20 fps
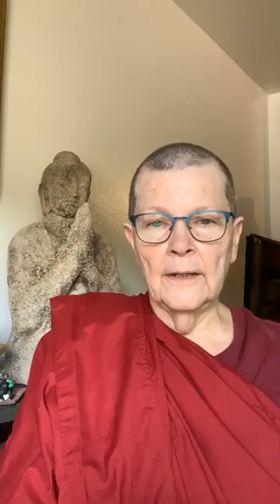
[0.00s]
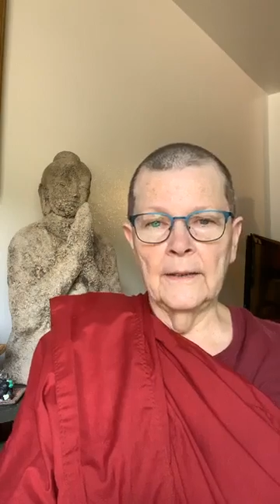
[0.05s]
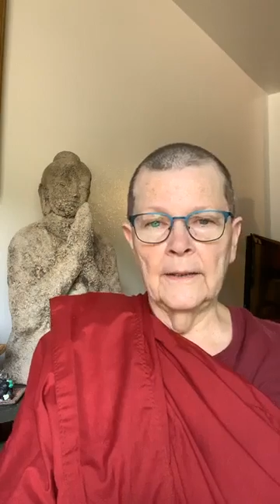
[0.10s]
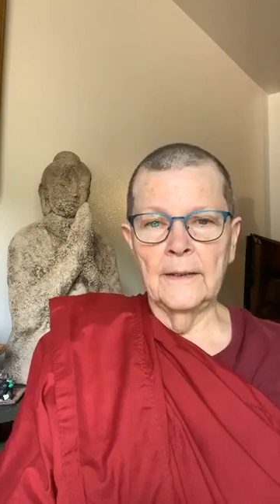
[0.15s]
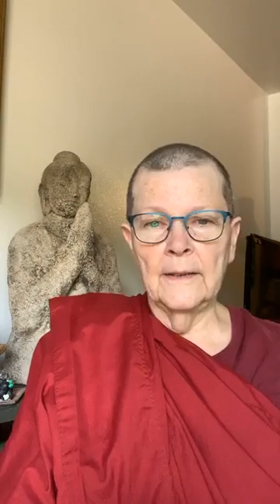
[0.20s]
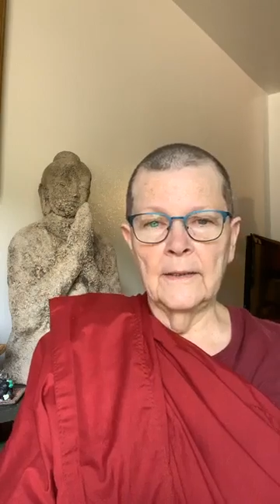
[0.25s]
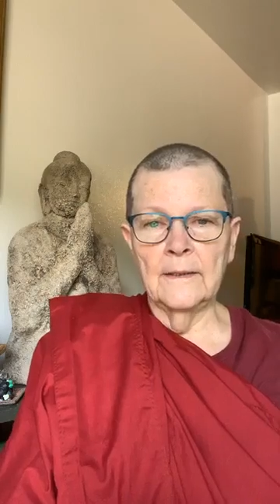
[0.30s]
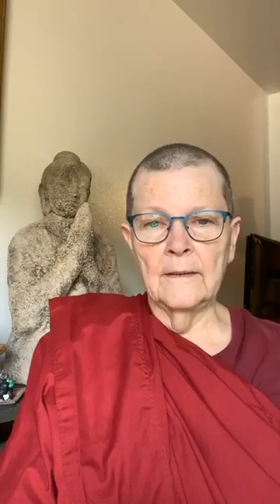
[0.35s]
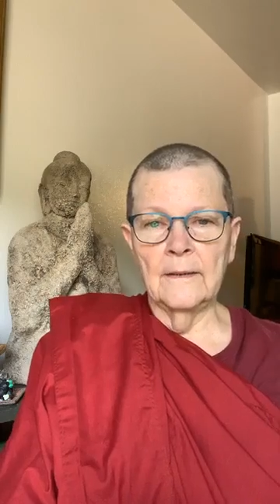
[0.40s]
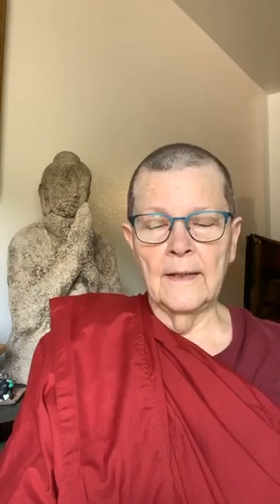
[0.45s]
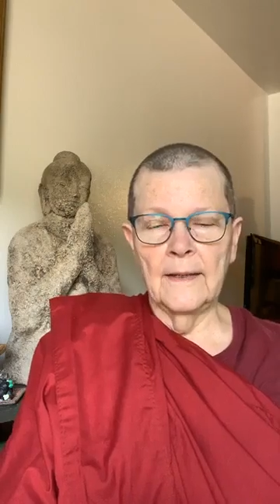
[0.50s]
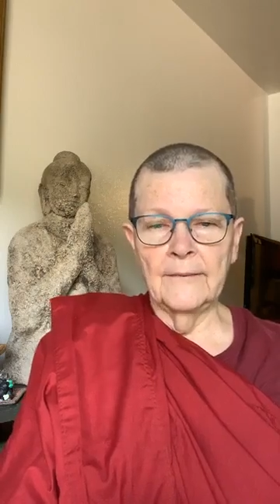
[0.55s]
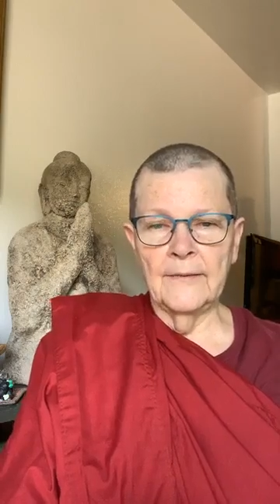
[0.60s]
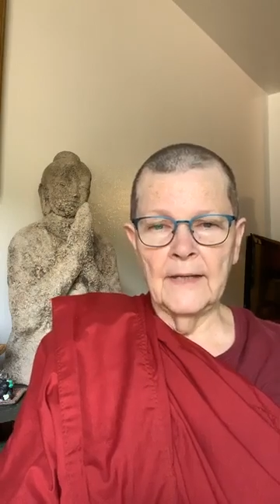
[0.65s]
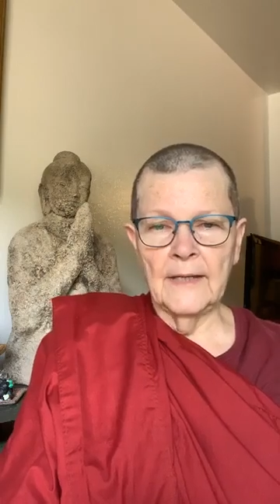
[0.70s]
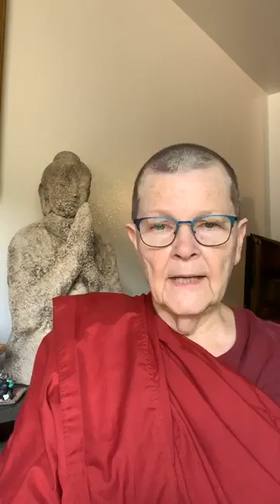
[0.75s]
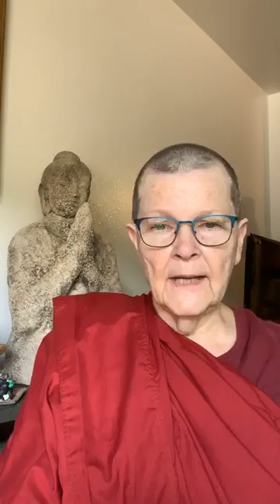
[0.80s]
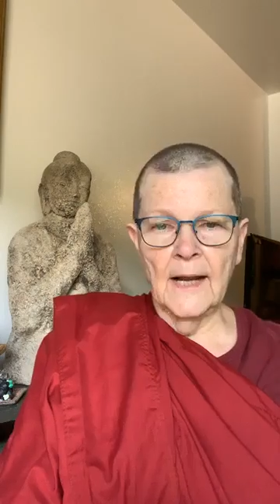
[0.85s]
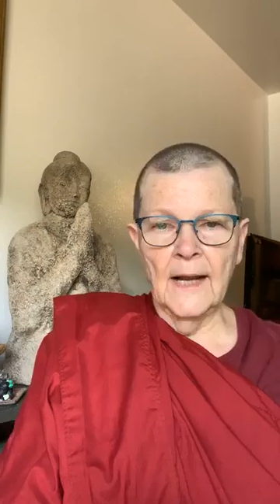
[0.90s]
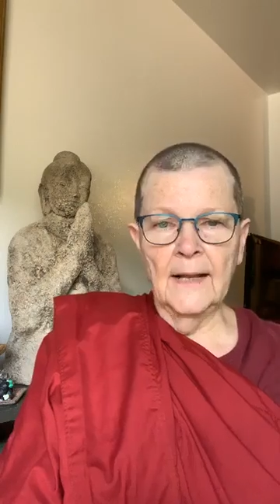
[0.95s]
on
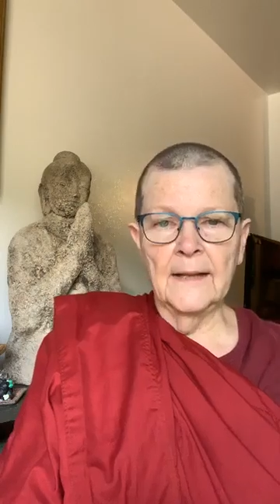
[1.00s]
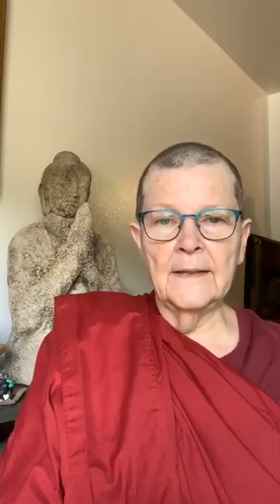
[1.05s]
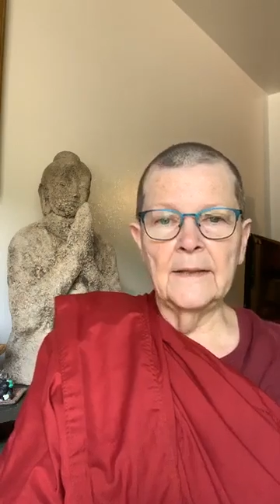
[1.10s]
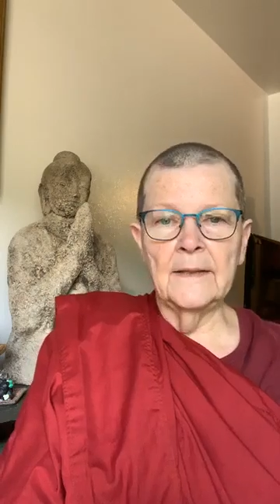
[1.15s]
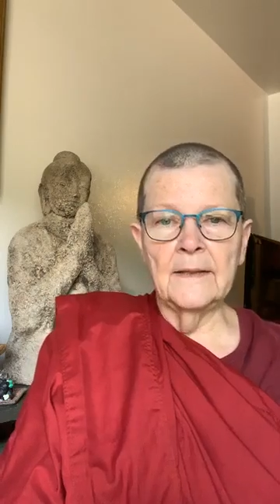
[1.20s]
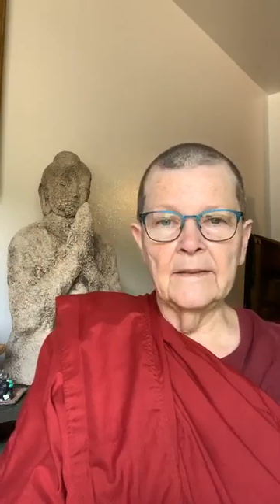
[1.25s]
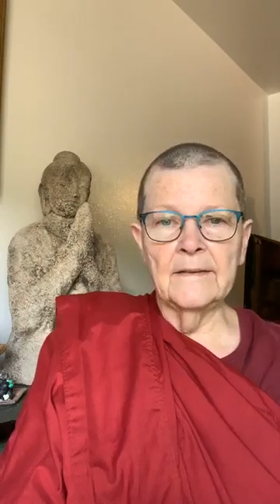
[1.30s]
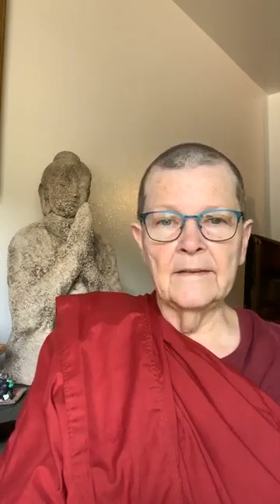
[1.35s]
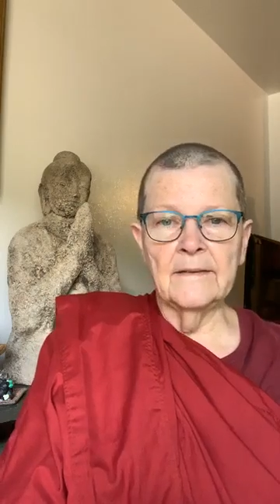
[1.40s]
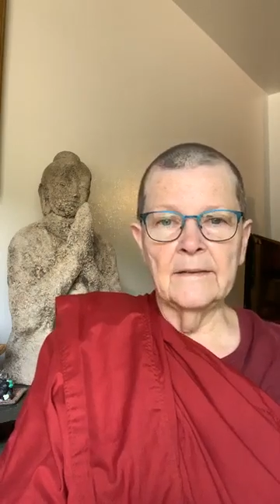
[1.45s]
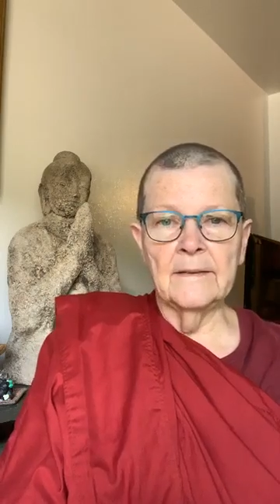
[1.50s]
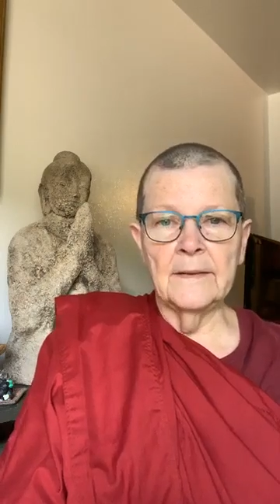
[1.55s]
loving kindness